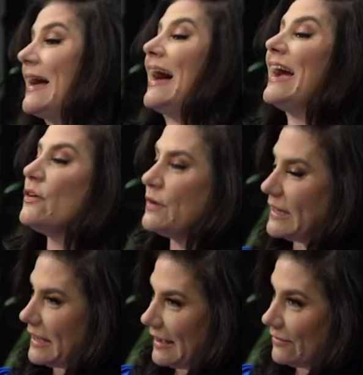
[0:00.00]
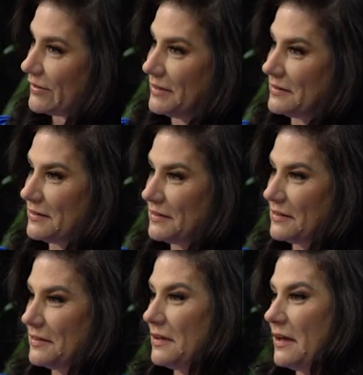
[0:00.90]
at the irony of it,
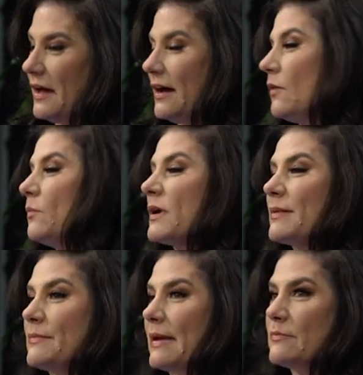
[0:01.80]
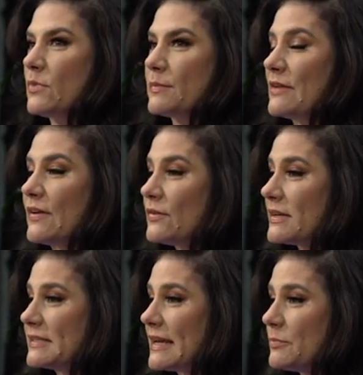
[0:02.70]
one of my
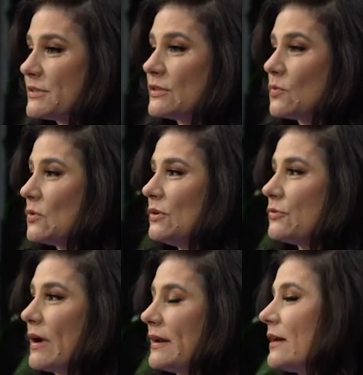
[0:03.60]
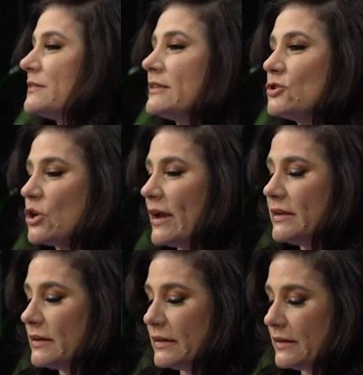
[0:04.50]
favorite examples in the world right now is that
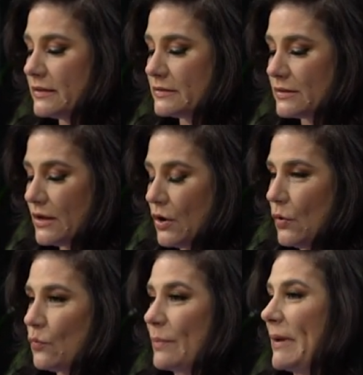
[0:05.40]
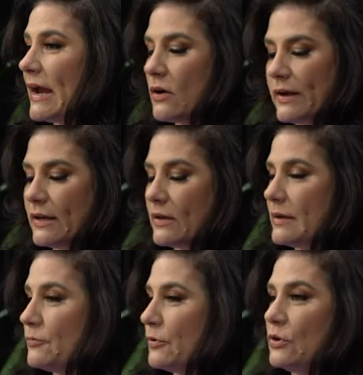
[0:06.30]
China is repairing,
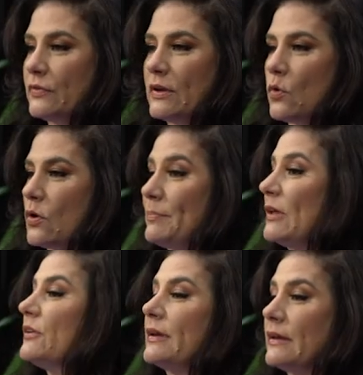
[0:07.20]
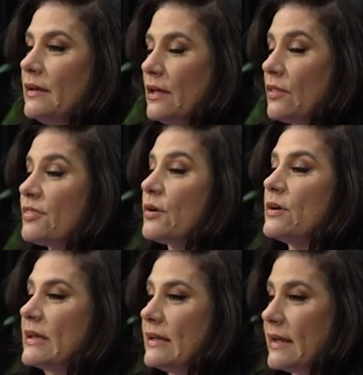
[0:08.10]
improving, or building
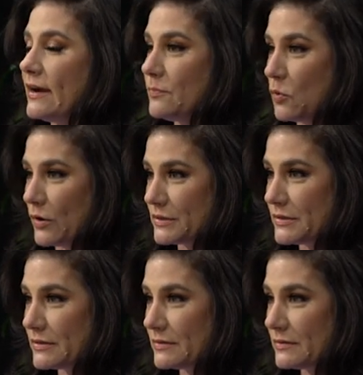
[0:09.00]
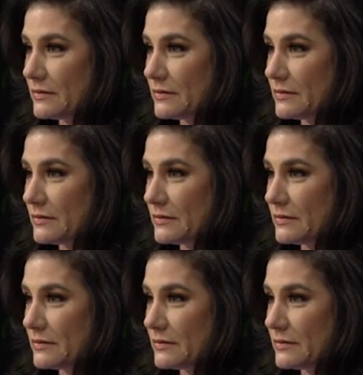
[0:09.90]
30 airports.